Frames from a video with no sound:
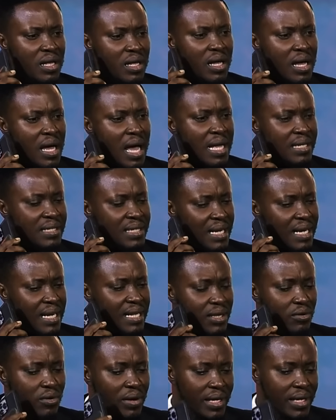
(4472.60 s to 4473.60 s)
I declare that
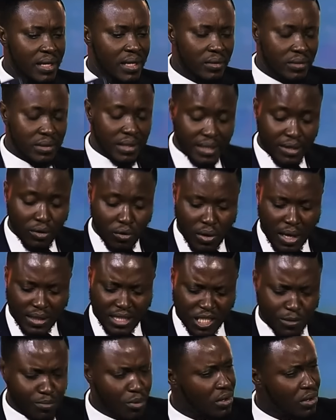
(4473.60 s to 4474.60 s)
you are healed. And as I
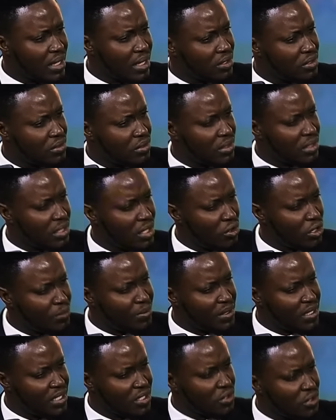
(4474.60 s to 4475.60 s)
spoke that, the Holy Spirit
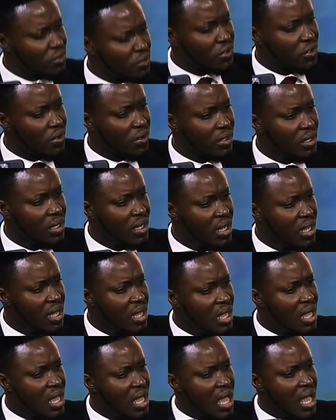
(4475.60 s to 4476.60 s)
says, no, son,
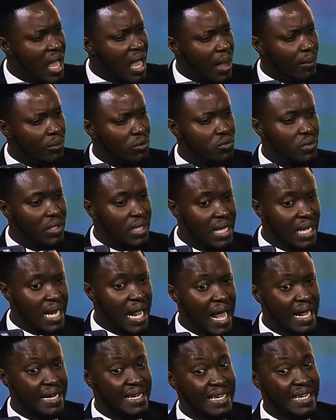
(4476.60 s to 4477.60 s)
I want to heal
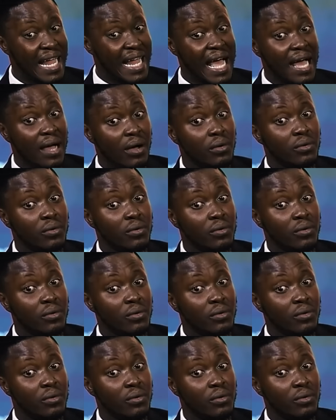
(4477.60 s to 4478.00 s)
her now.